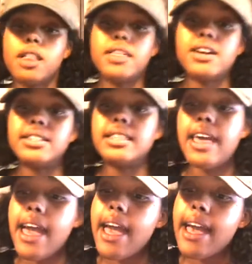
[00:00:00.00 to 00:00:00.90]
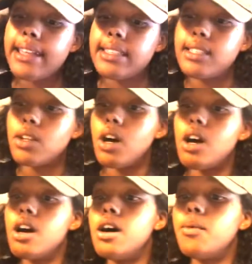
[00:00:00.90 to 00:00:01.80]
There's that.
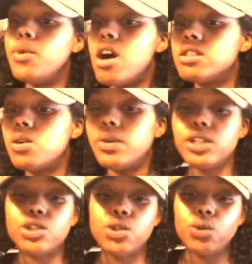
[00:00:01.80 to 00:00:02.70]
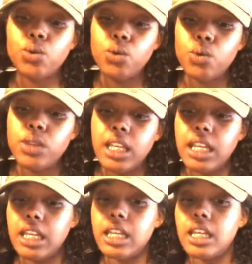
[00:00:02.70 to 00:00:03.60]
We also went to
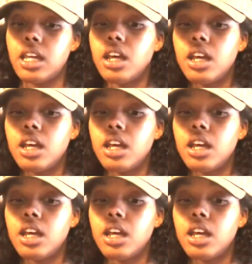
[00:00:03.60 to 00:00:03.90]
the